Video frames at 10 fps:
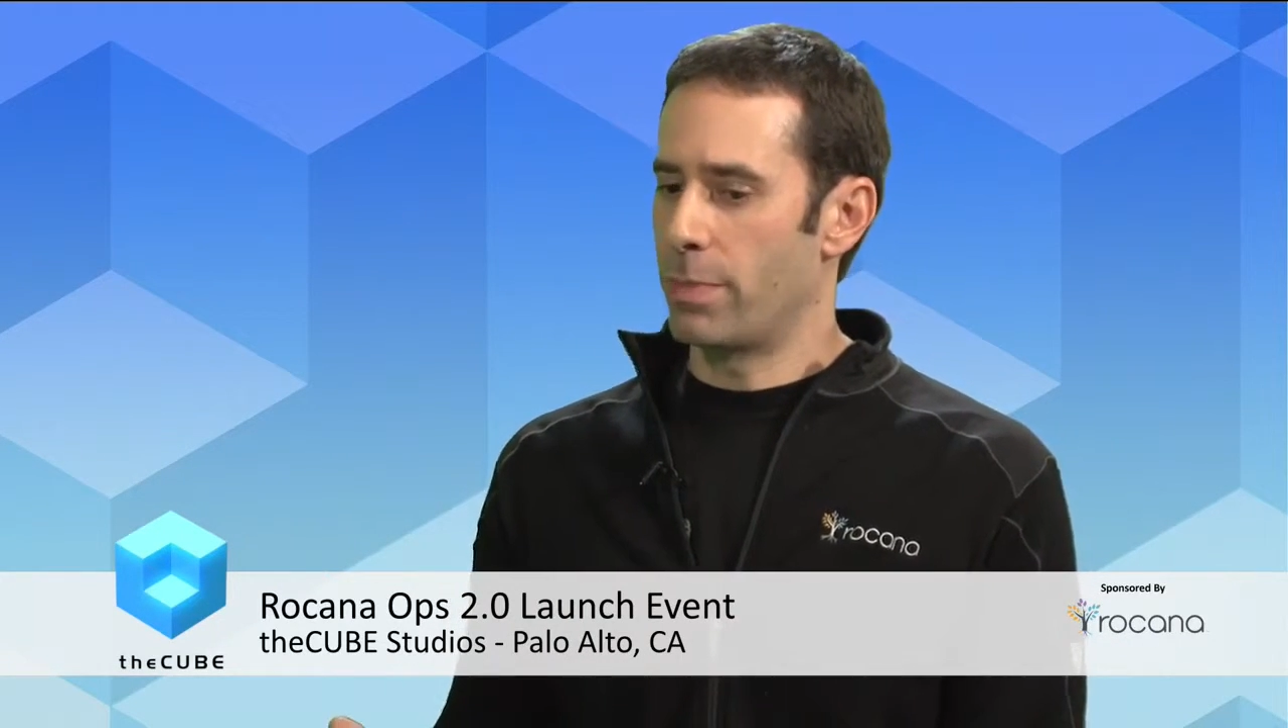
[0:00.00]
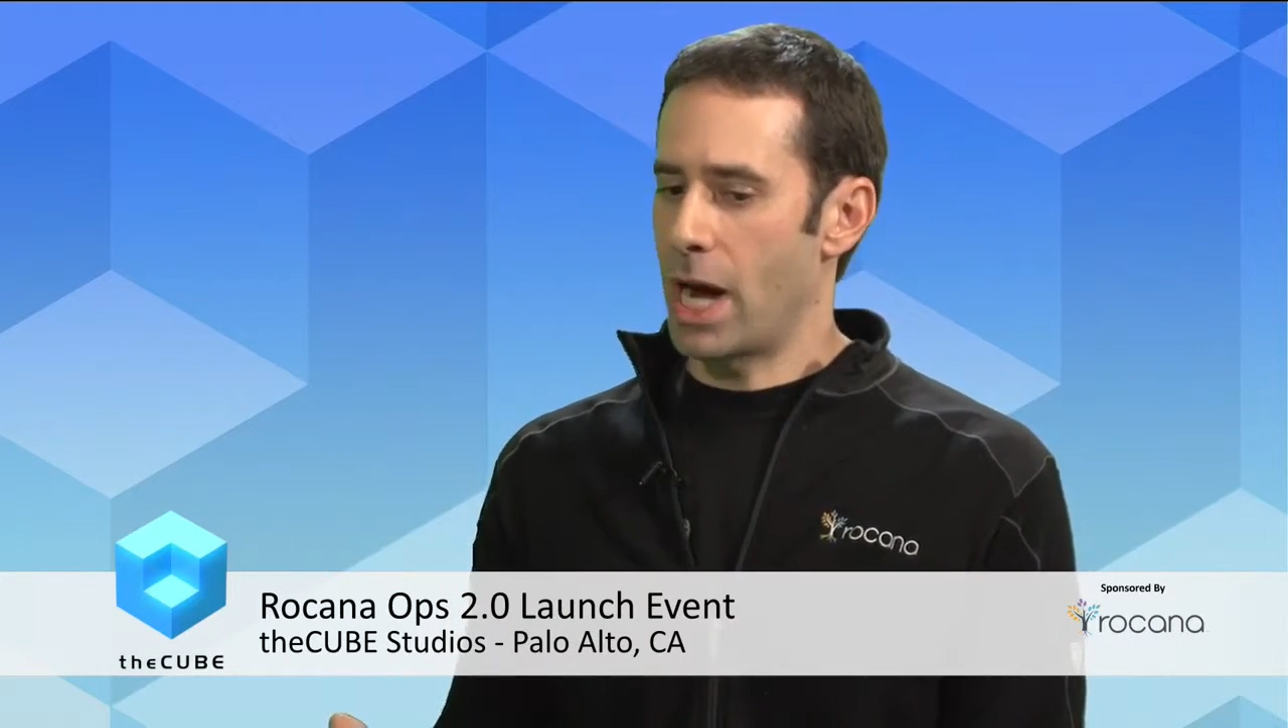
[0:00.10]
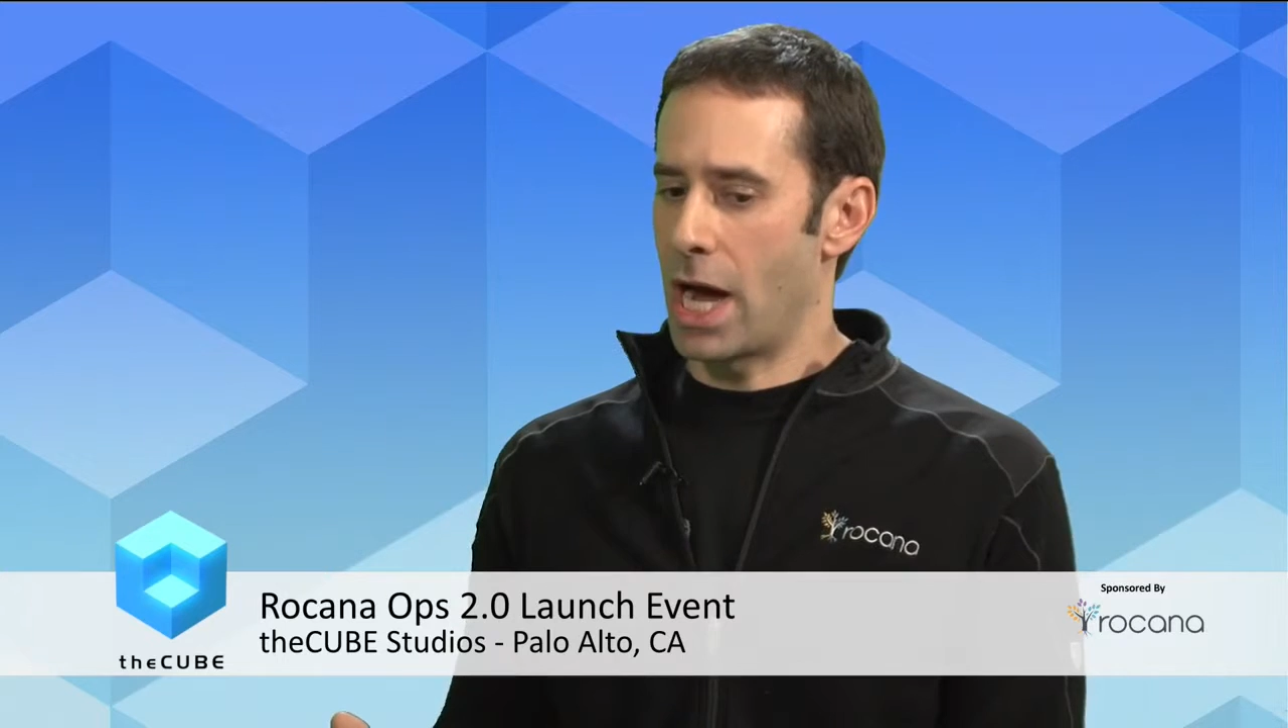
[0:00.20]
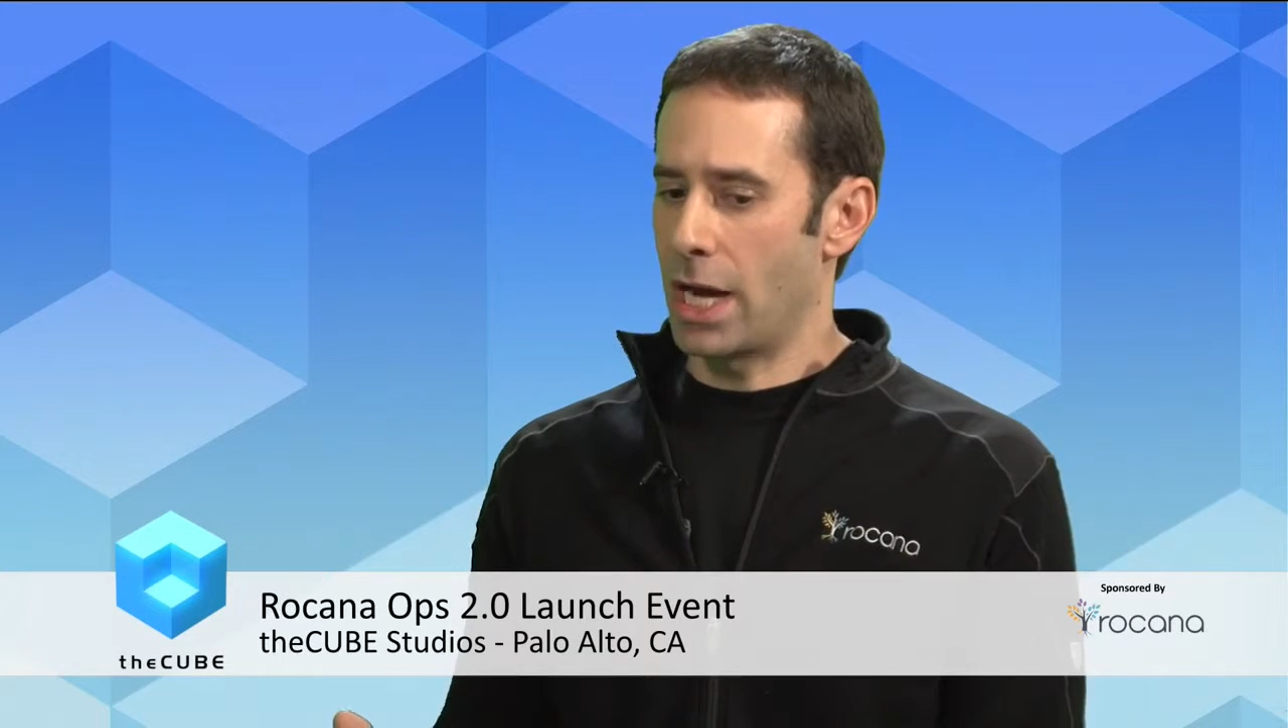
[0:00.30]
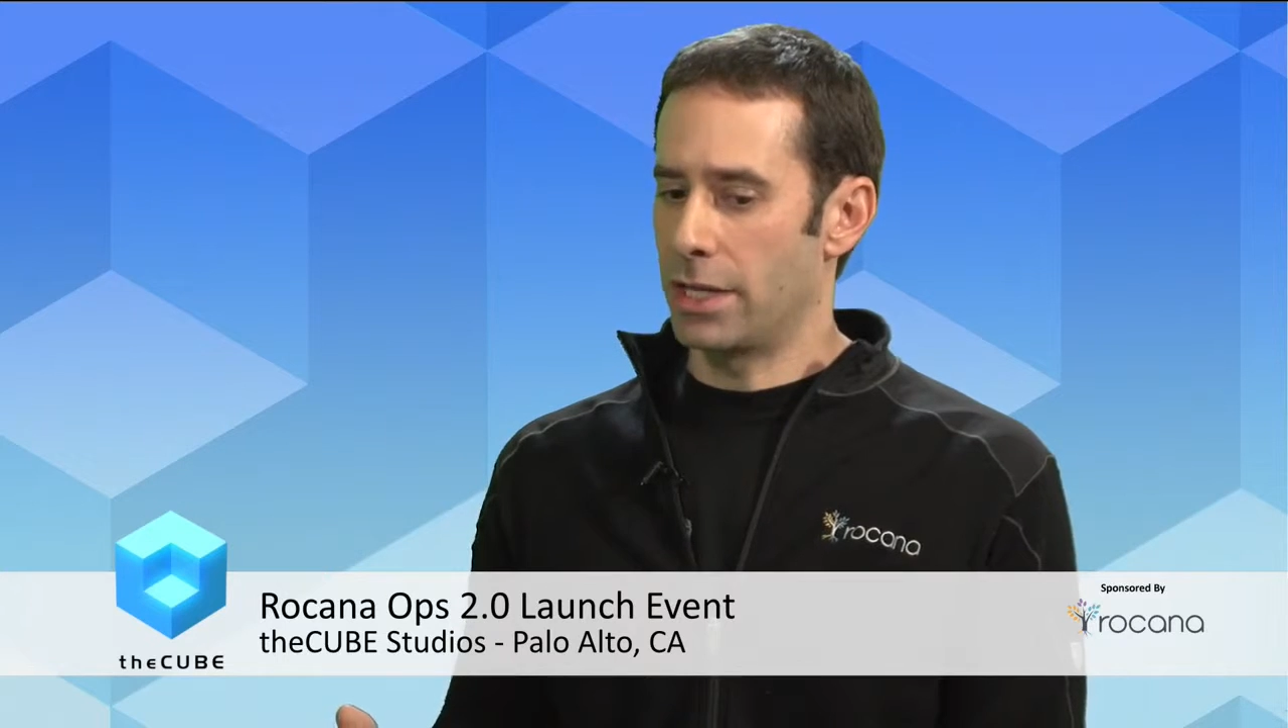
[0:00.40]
by